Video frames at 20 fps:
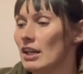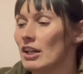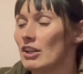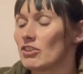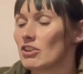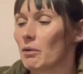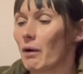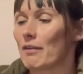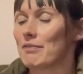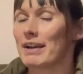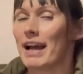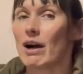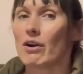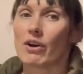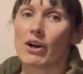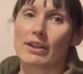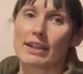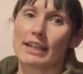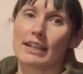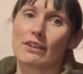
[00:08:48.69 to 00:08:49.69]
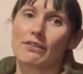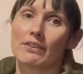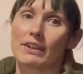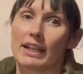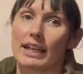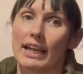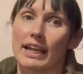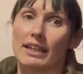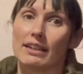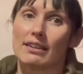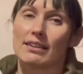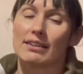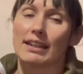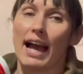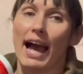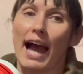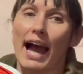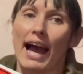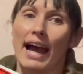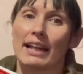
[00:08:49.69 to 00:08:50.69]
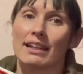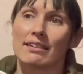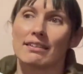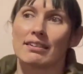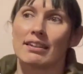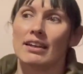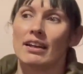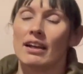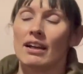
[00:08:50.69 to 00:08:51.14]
So I've now got these for the kids and